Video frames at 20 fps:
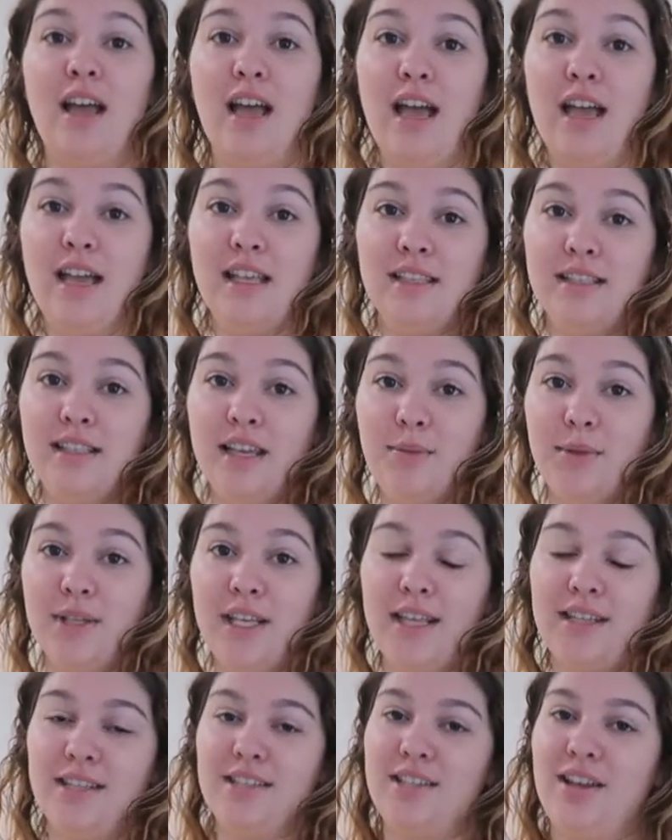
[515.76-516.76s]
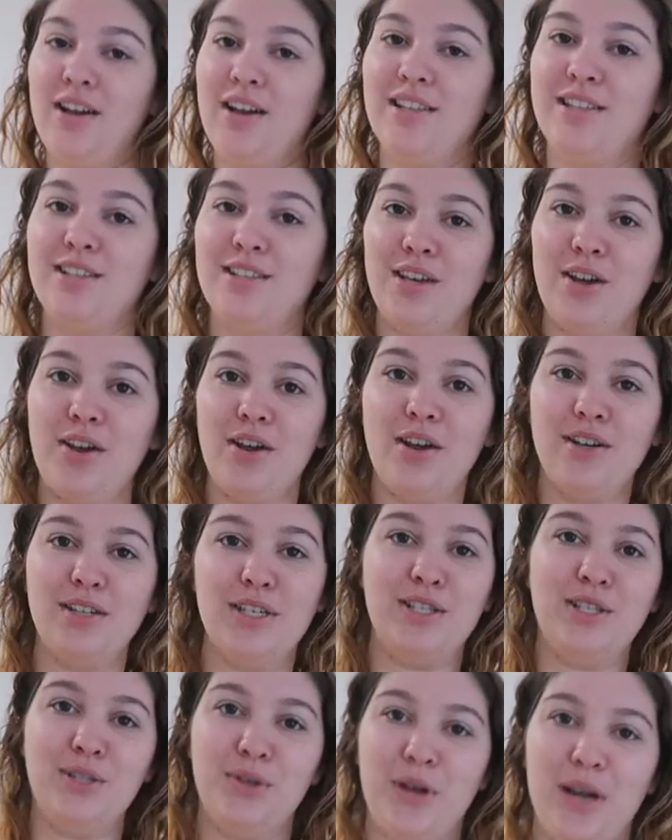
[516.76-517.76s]
and same on the other side. So I
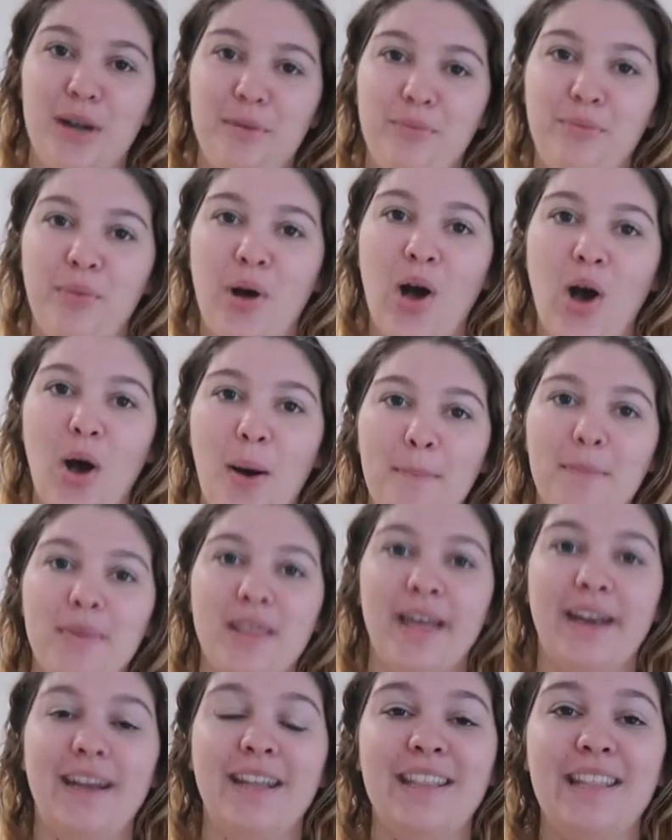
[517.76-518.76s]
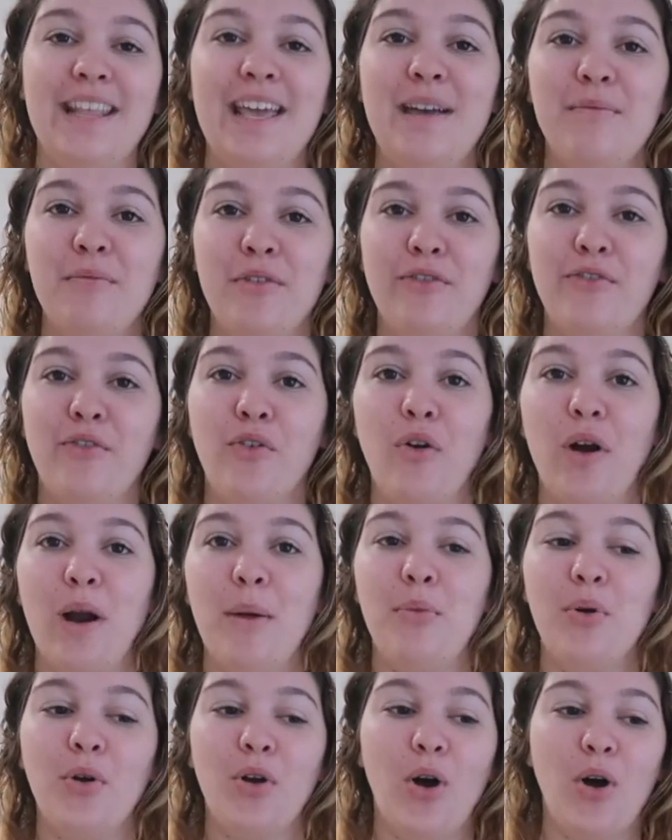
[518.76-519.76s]
just thought I'd pop that in there before I
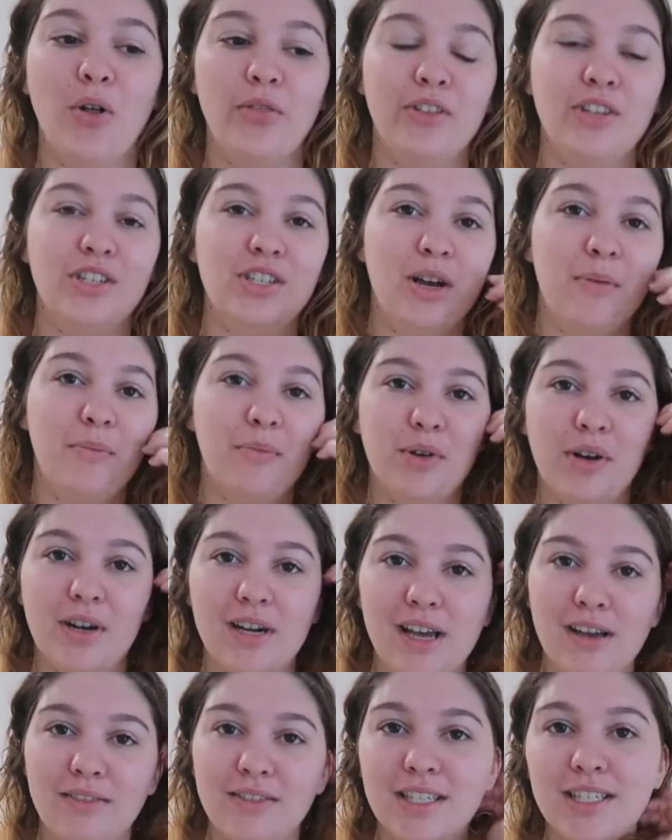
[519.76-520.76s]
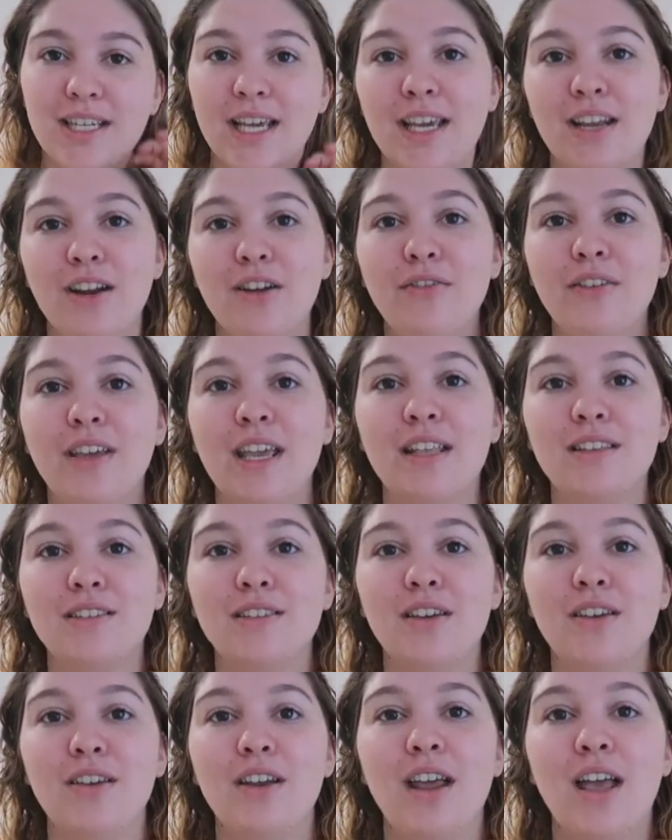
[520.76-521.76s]
put on the jumper and have to take it off again.
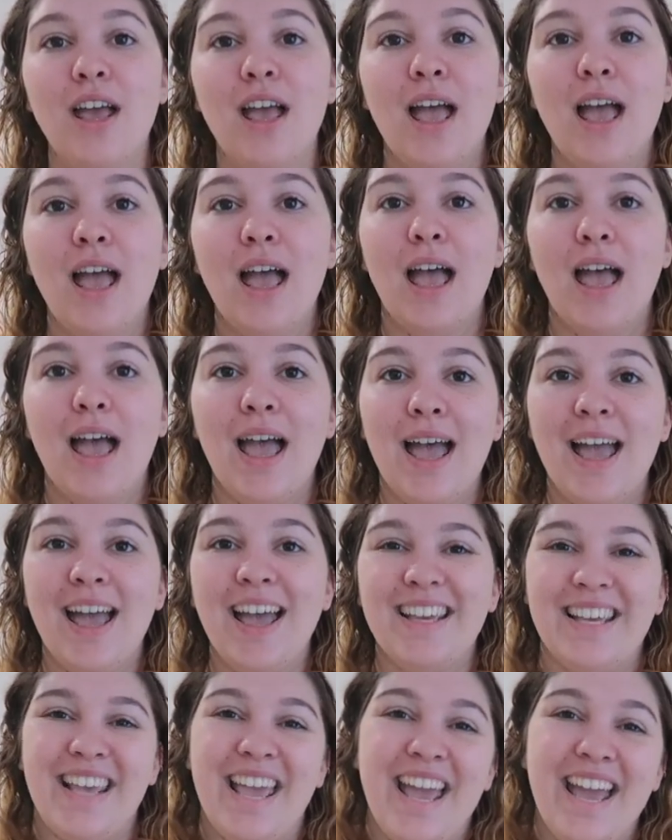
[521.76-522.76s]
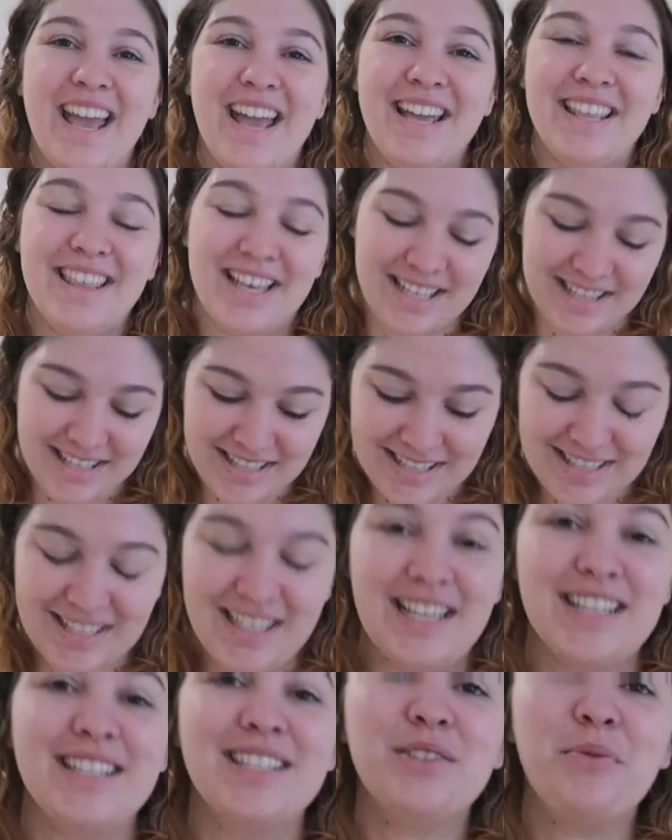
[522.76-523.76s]
So yeah,
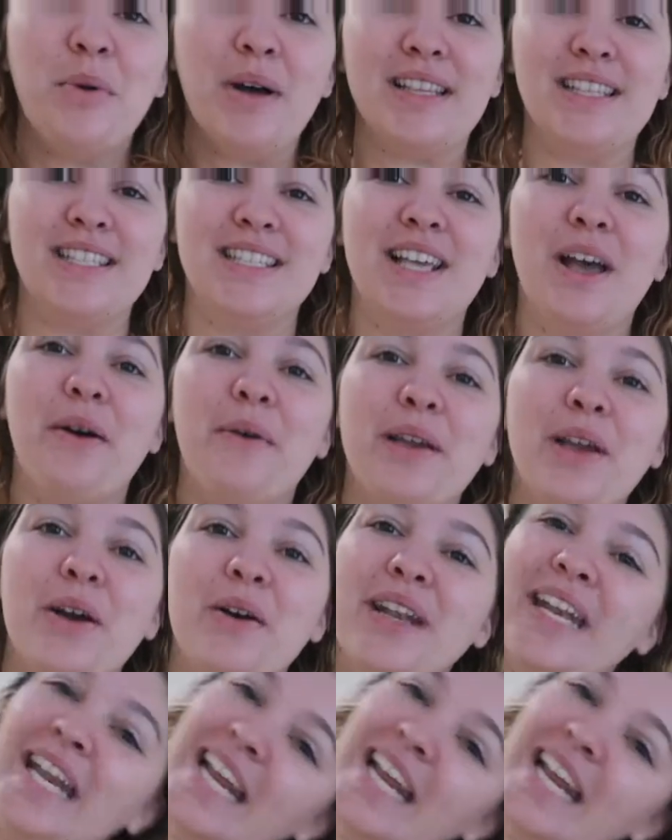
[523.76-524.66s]
that's what's going on